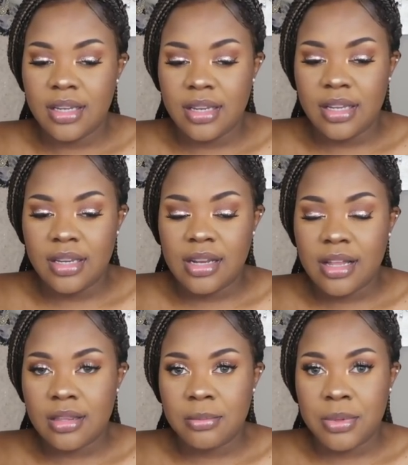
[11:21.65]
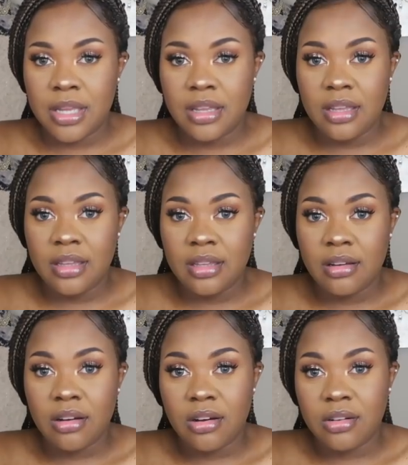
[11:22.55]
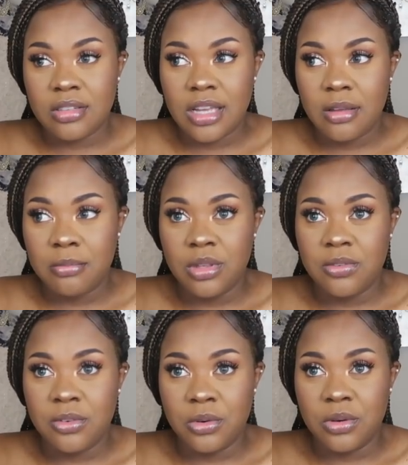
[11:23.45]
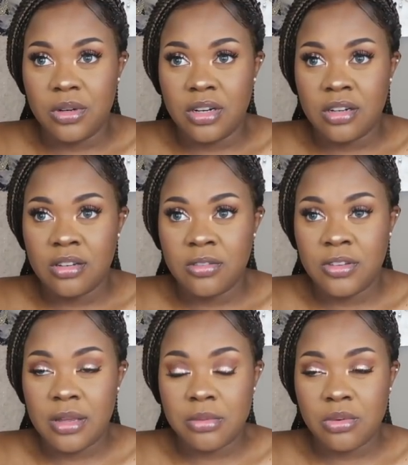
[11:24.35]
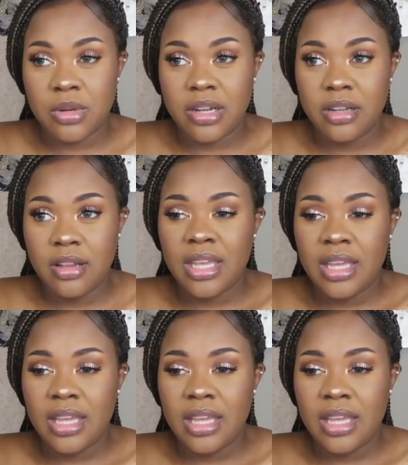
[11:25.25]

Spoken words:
And I have to pay all that before February.